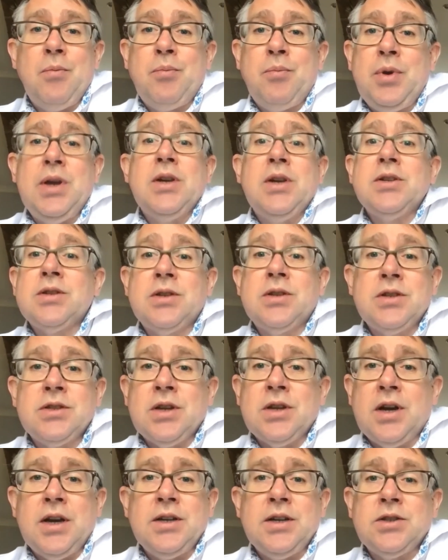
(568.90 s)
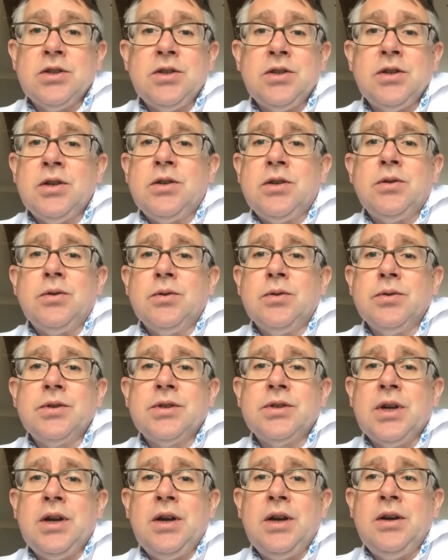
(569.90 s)
Because the site's on hold.
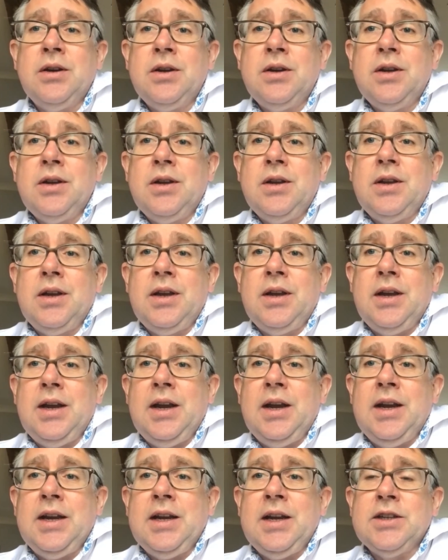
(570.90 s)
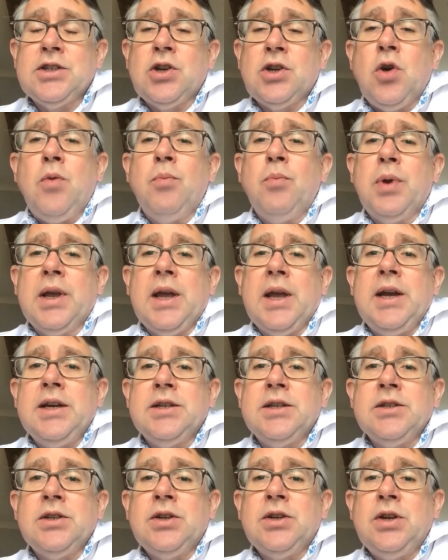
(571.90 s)
So it's
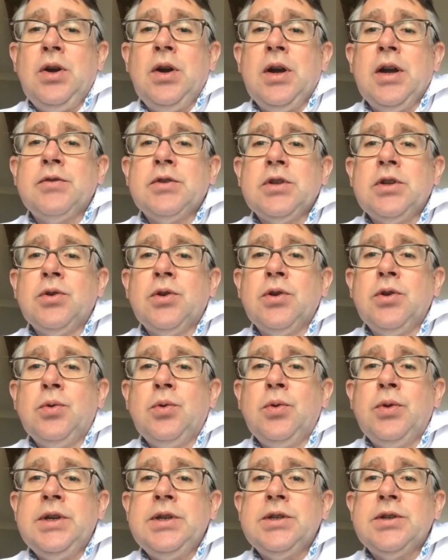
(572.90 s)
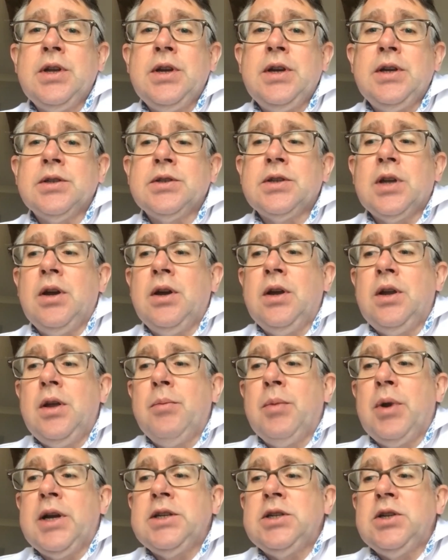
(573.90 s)
complicated, and you have to look at all these things.
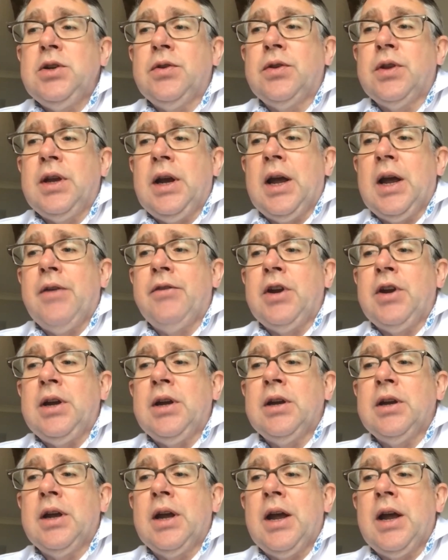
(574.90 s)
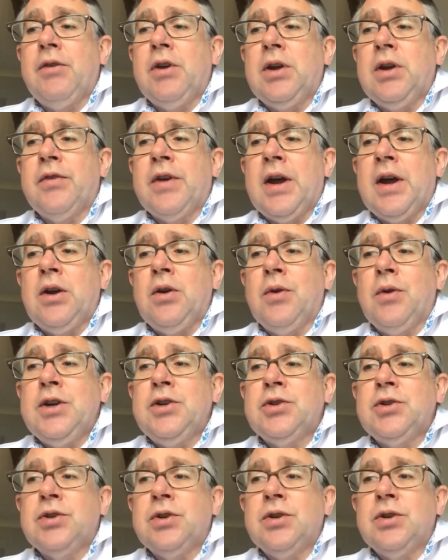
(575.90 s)
But I do think having a
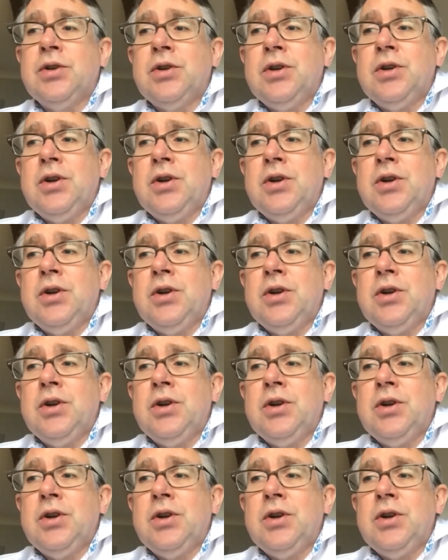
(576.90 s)
valuation